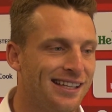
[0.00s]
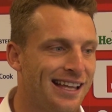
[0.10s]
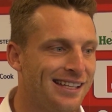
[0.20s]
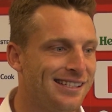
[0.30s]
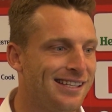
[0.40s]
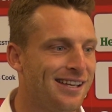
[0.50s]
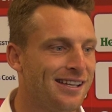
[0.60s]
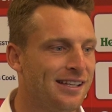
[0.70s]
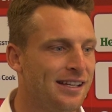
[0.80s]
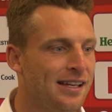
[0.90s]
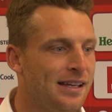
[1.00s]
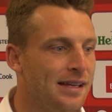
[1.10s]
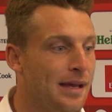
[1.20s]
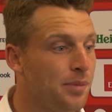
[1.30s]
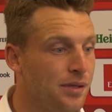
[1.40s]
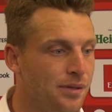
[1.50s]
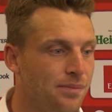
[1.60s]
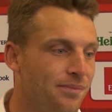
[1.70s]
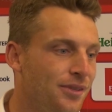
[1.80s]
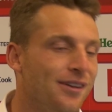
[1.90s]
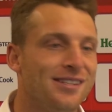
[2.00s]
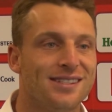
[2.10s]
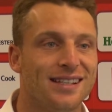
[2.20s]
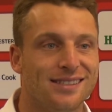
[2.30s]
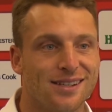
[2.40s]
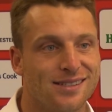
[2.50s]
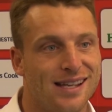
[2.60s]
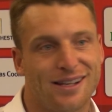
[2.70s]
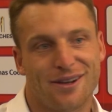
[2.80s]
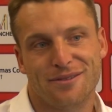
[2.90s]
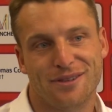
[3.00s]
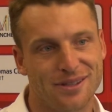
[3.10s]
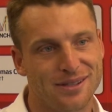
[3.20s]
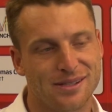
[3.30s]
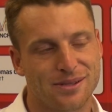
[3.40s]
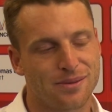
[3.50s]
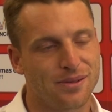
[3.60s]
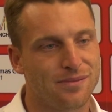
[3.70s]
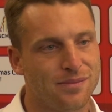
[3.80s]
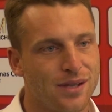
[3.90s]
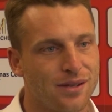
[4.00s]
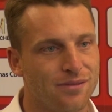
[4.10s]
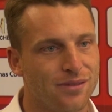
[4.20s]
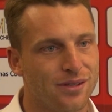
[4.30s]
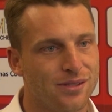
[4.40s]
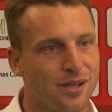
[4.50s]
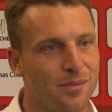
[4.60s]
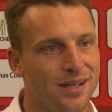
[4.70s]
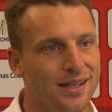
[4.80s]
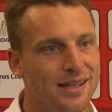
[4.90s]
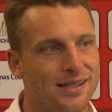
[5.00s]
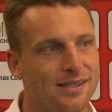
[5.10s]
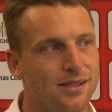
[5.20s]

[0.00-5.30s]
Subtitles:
But your instinct does take over. It's what you've done for so many years.